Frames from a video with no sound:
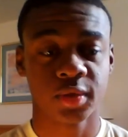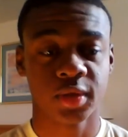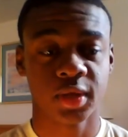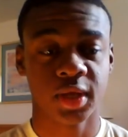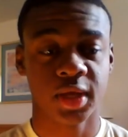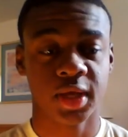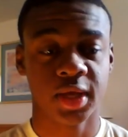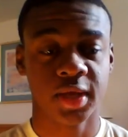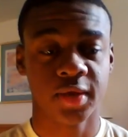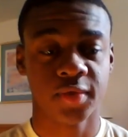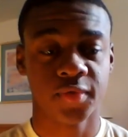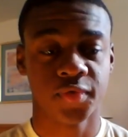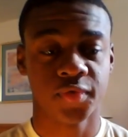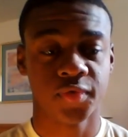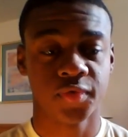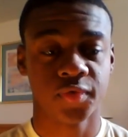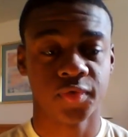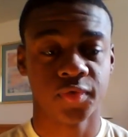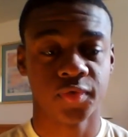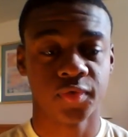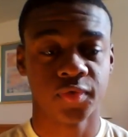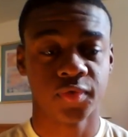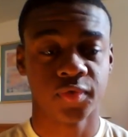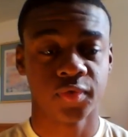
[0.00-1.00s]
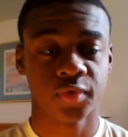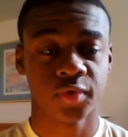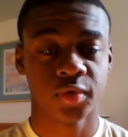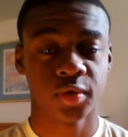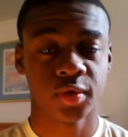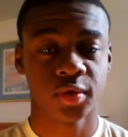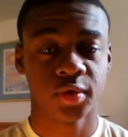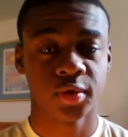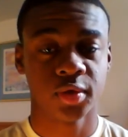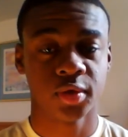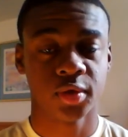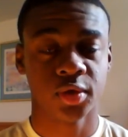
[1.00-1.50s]
if
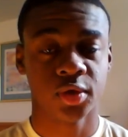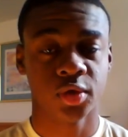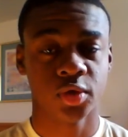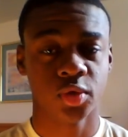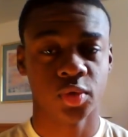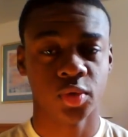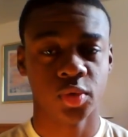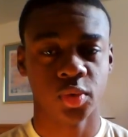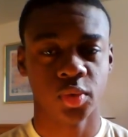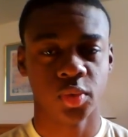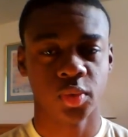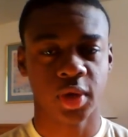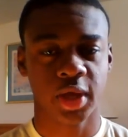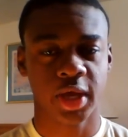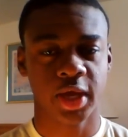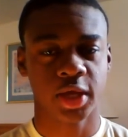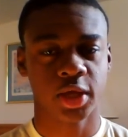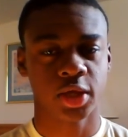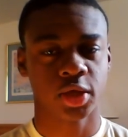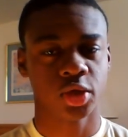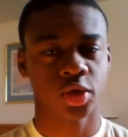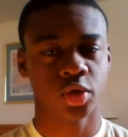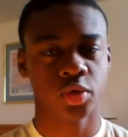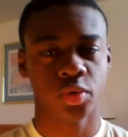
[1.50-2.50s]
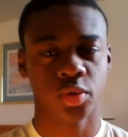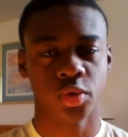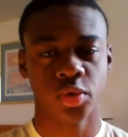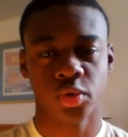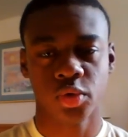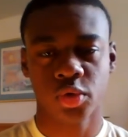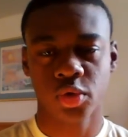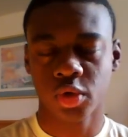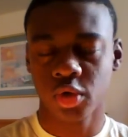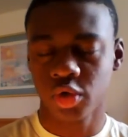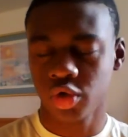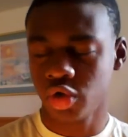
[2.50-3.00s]
you
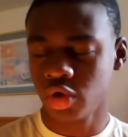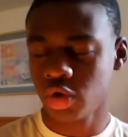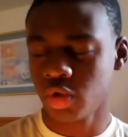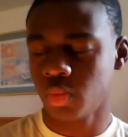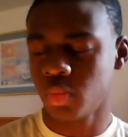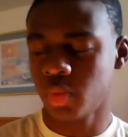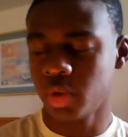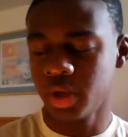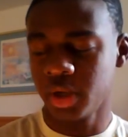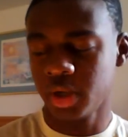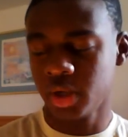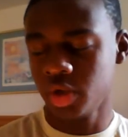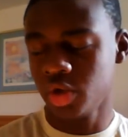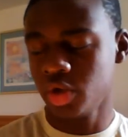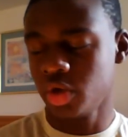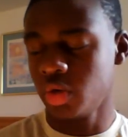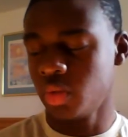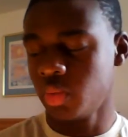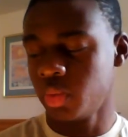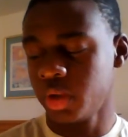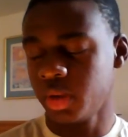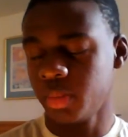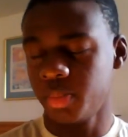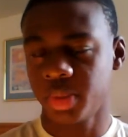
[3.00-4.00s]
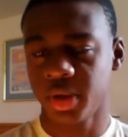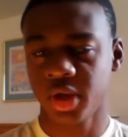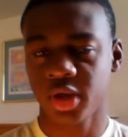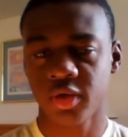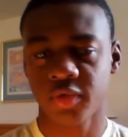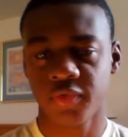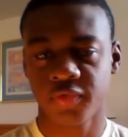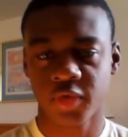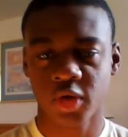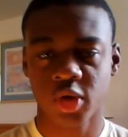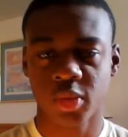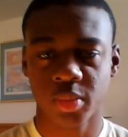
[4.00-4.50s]
don't want to pay
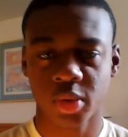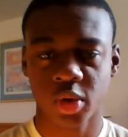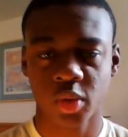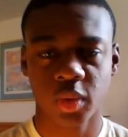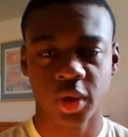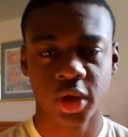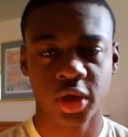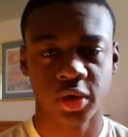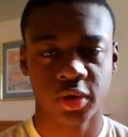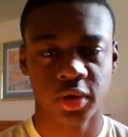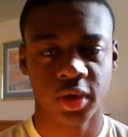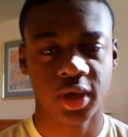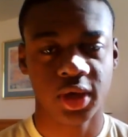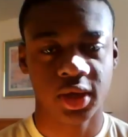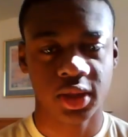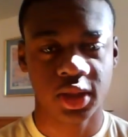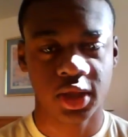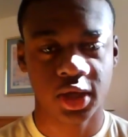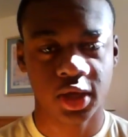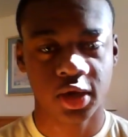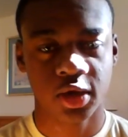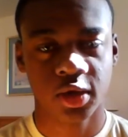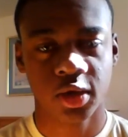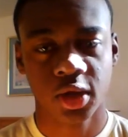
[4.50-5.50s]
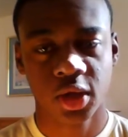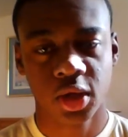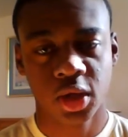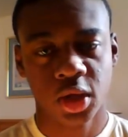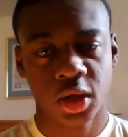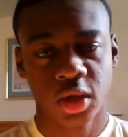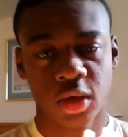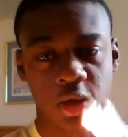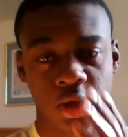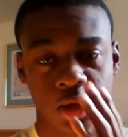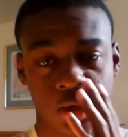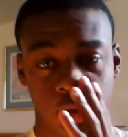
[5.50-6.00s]
your phone bill while you're in there,
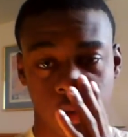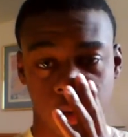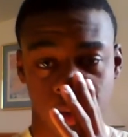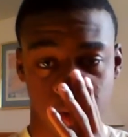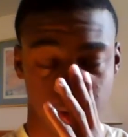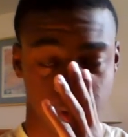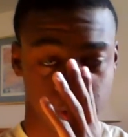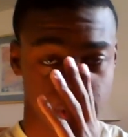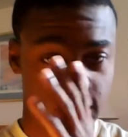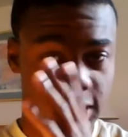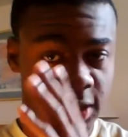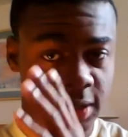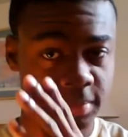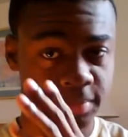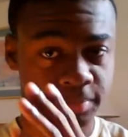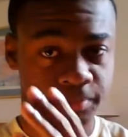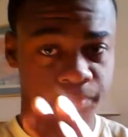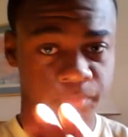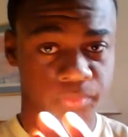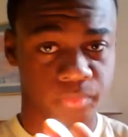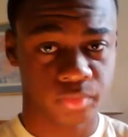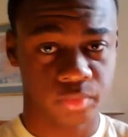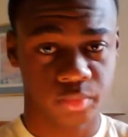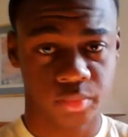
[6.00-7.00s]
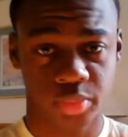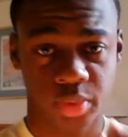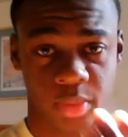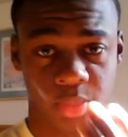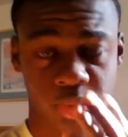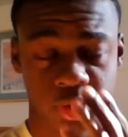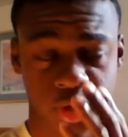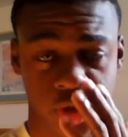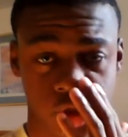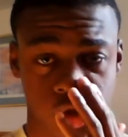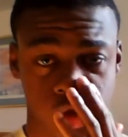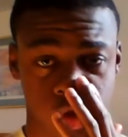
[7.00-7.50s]
I'm
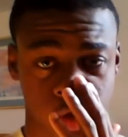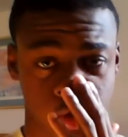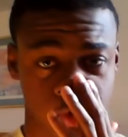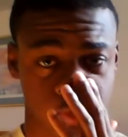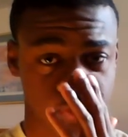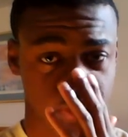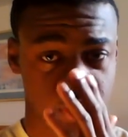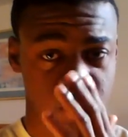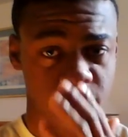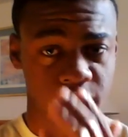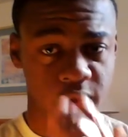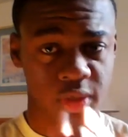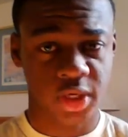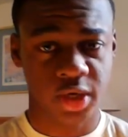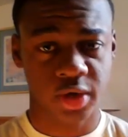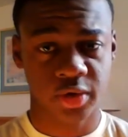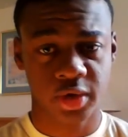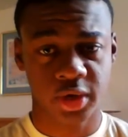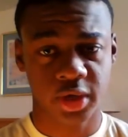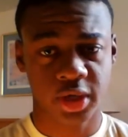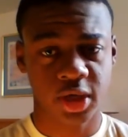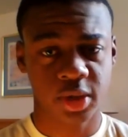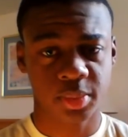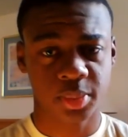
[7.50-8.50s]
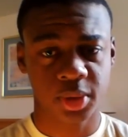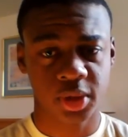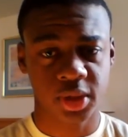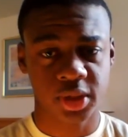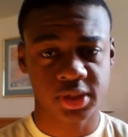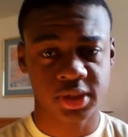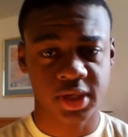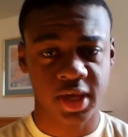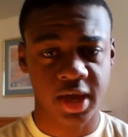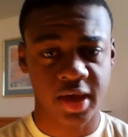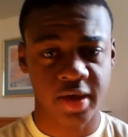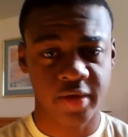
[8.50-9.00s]
pretty sure your phone carrier
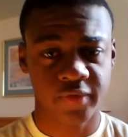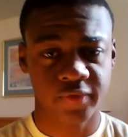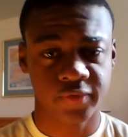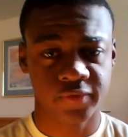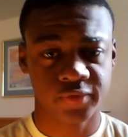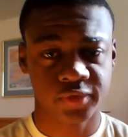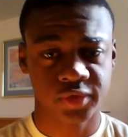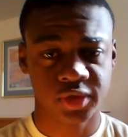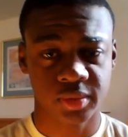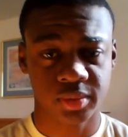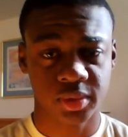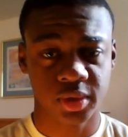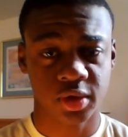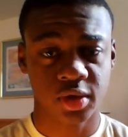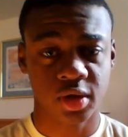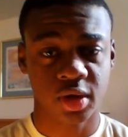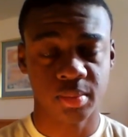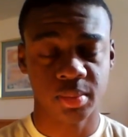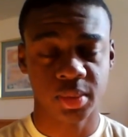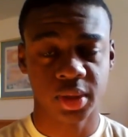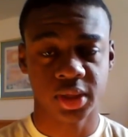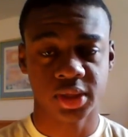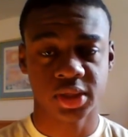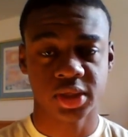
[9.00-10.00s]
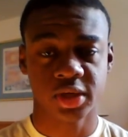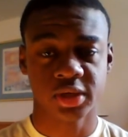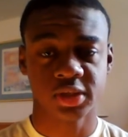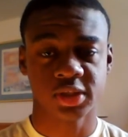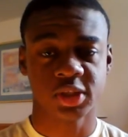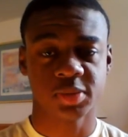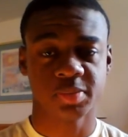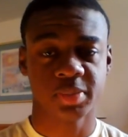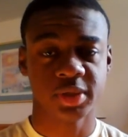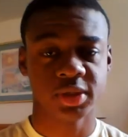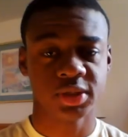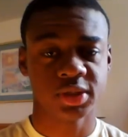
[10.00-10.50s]
companies have something called military
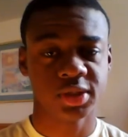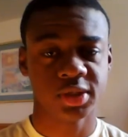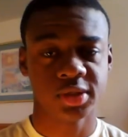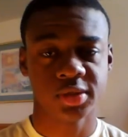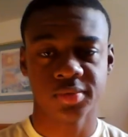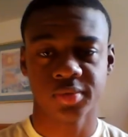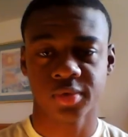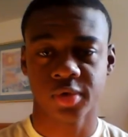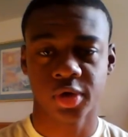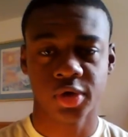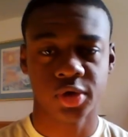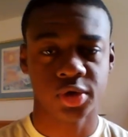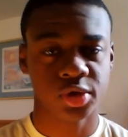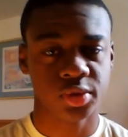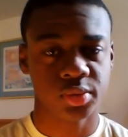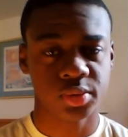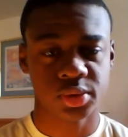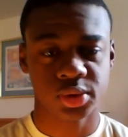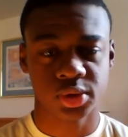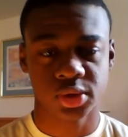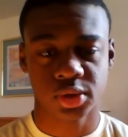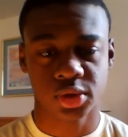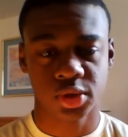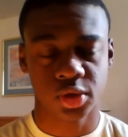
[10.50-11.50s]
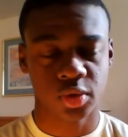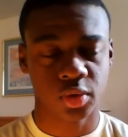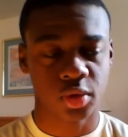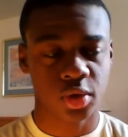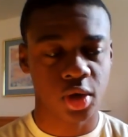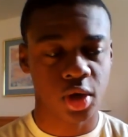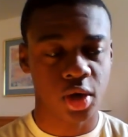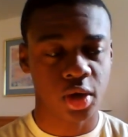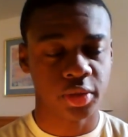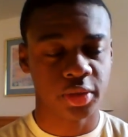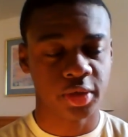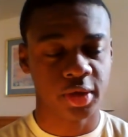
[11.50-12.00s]
suspension. All you do is
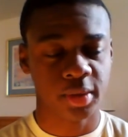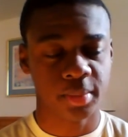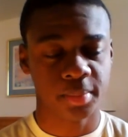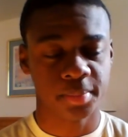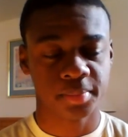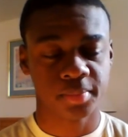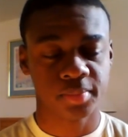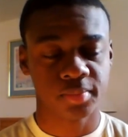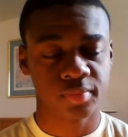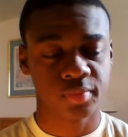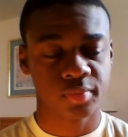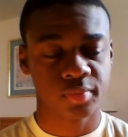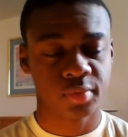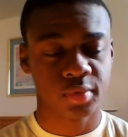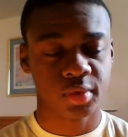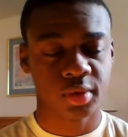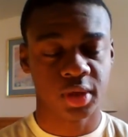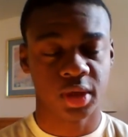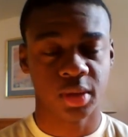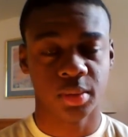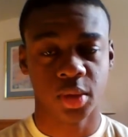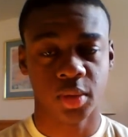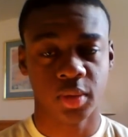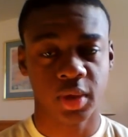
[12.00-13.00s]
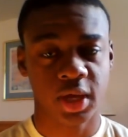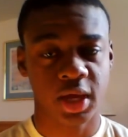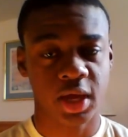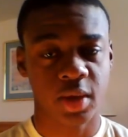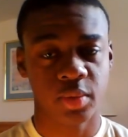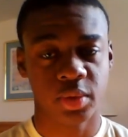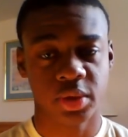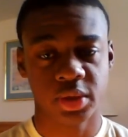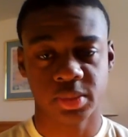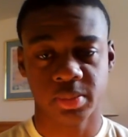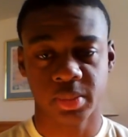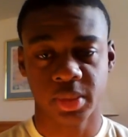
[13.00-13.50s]
call them. I don't know, hey, I
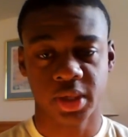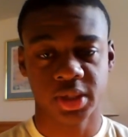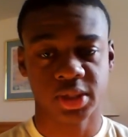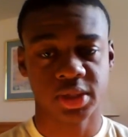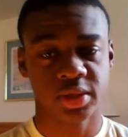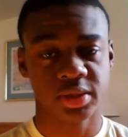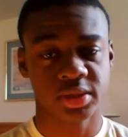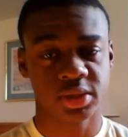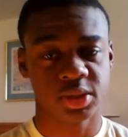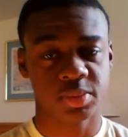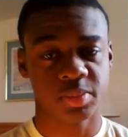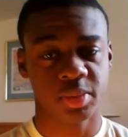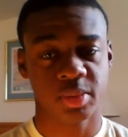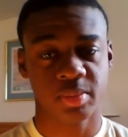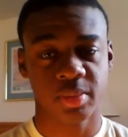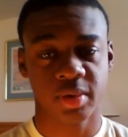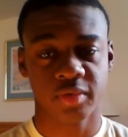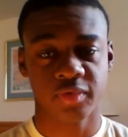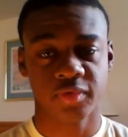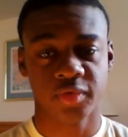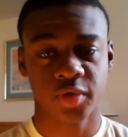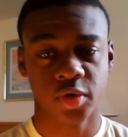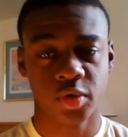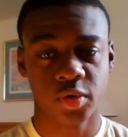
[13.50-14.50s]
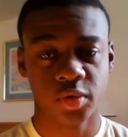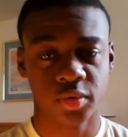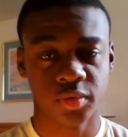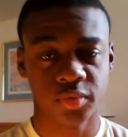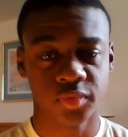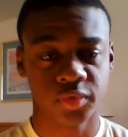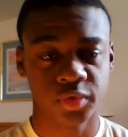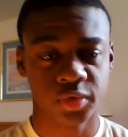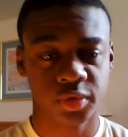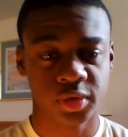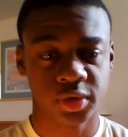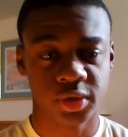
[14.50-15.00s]
want this military suspend my phone
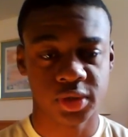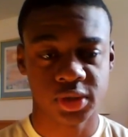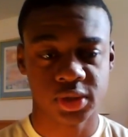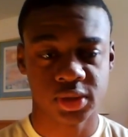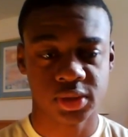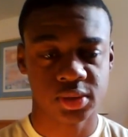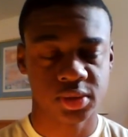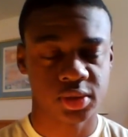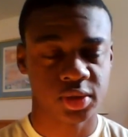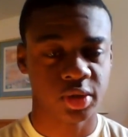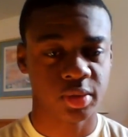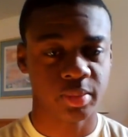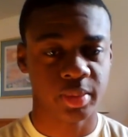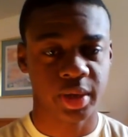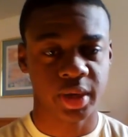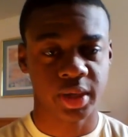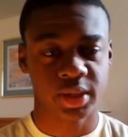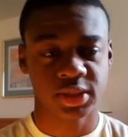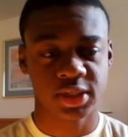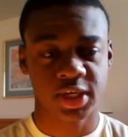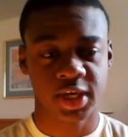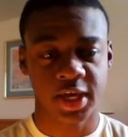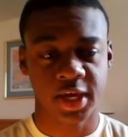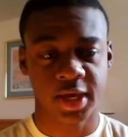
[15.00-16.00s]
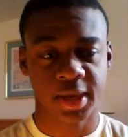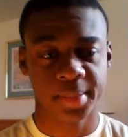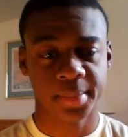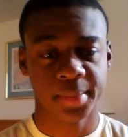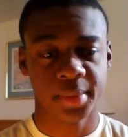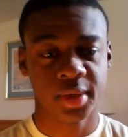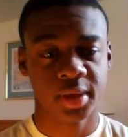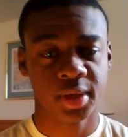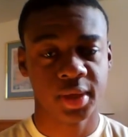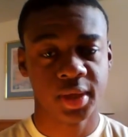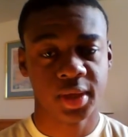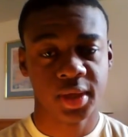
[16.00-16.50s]
for this certain amount of time.
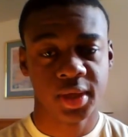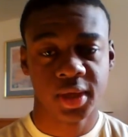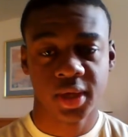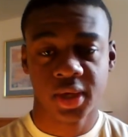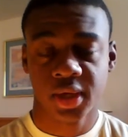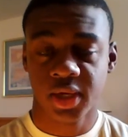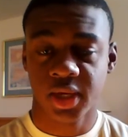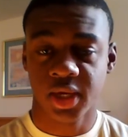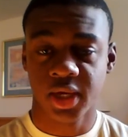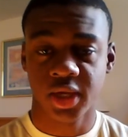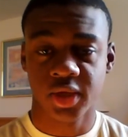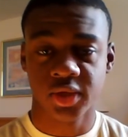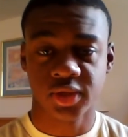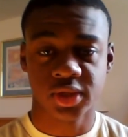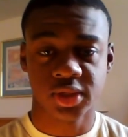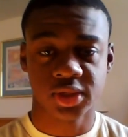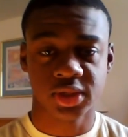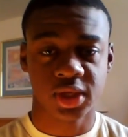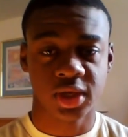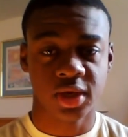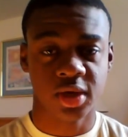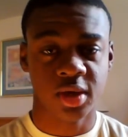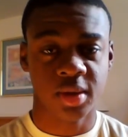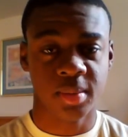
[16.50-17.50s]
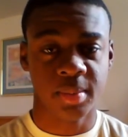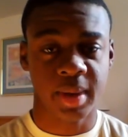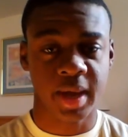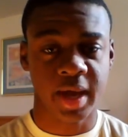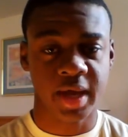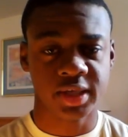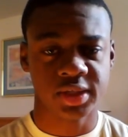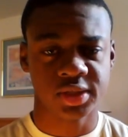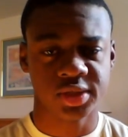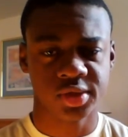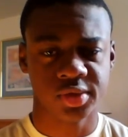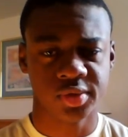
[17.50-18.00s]
Then they'll just
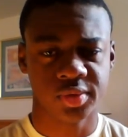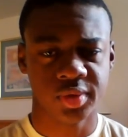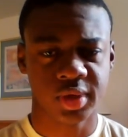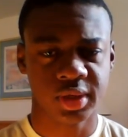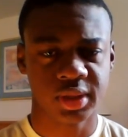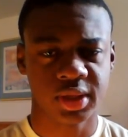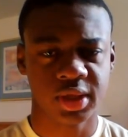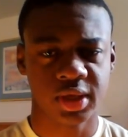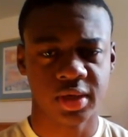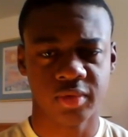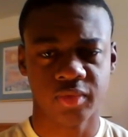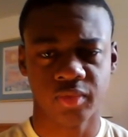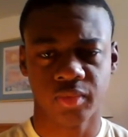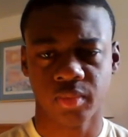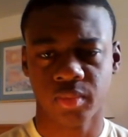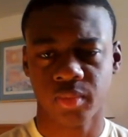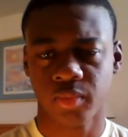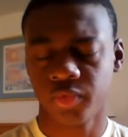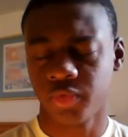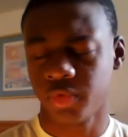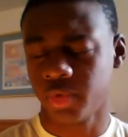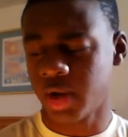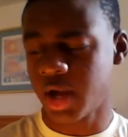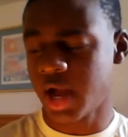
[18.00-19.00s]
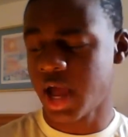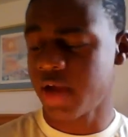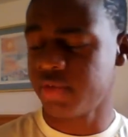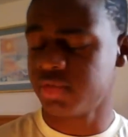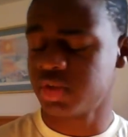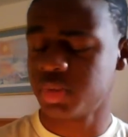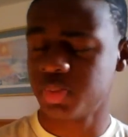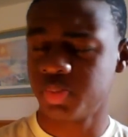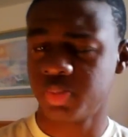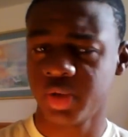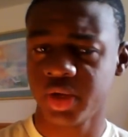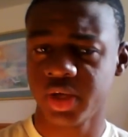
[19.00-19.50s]
ask you. I have
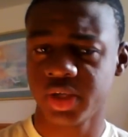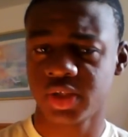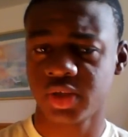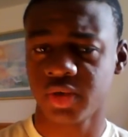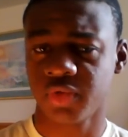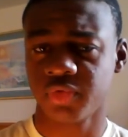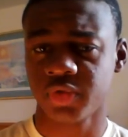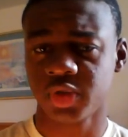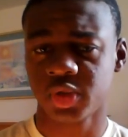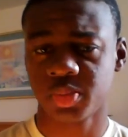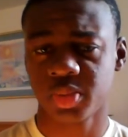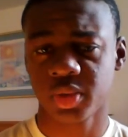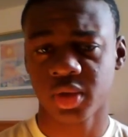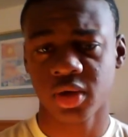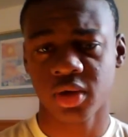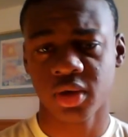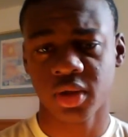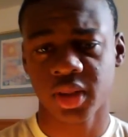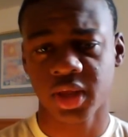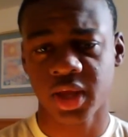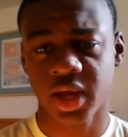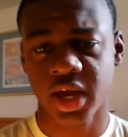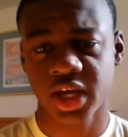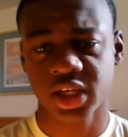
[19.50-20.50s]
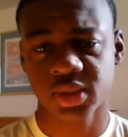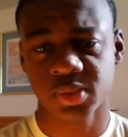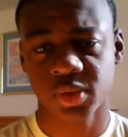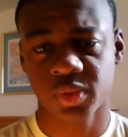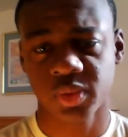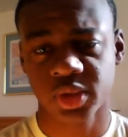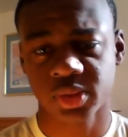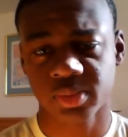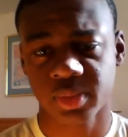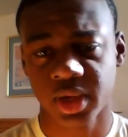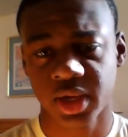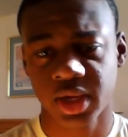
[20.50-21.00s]
Sprint, so for Sprint, all they asked me
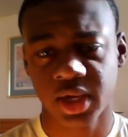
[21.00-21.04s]
was my